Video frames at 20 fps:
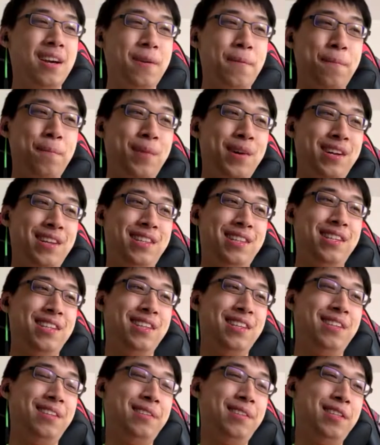
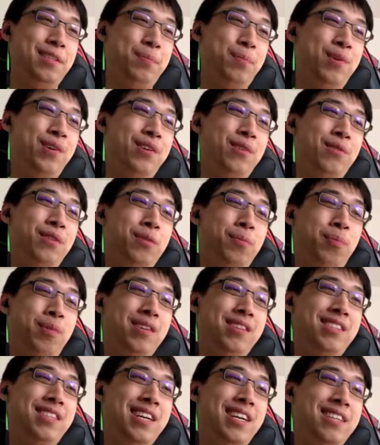But this part with the
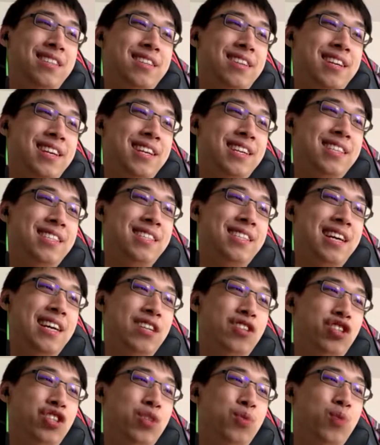princess is
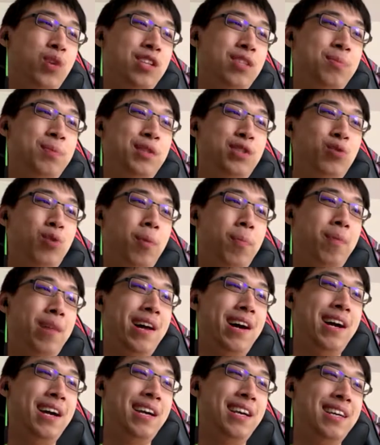that she wants me to
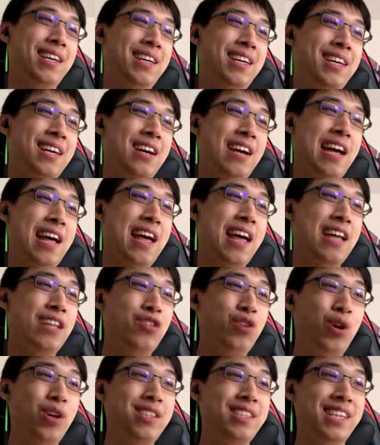reply
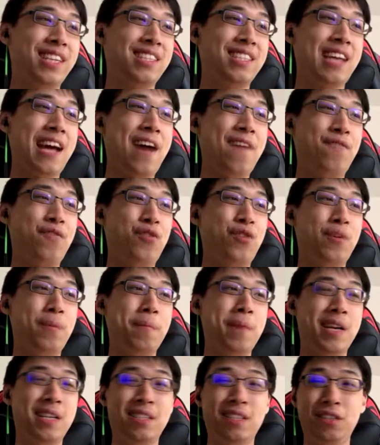30 seconds after her
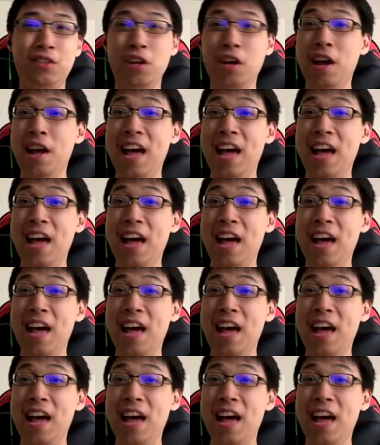message.